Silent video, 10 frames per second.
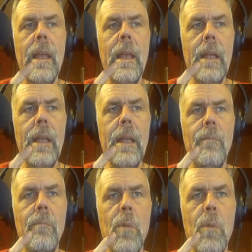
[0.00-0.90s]
It
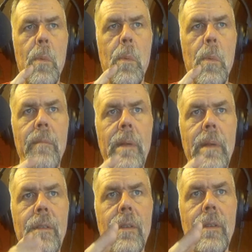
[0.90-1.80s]
will probably be
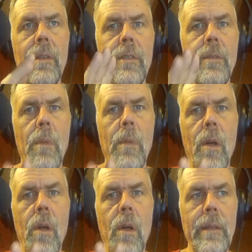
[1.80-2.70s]
just a small
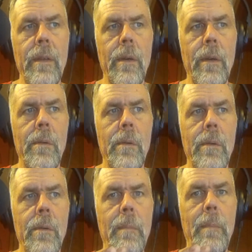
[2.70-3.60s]
plateau
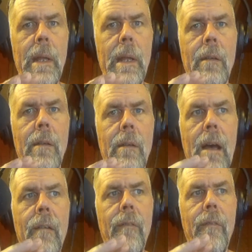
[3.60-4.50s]
depending on
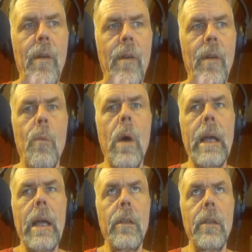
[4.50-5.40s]
how far out of
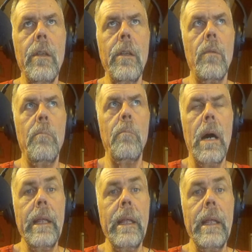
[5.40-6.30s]
whack your
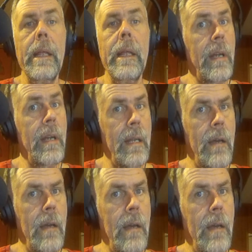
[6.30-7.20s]
body is right
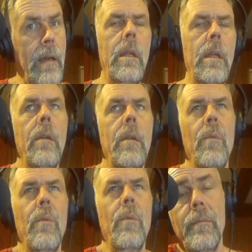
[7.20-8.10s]
now,
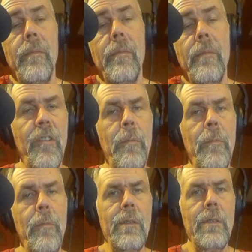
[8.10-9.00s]
which for me,
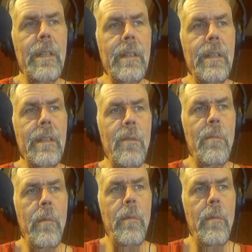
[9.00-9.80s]
that was considerable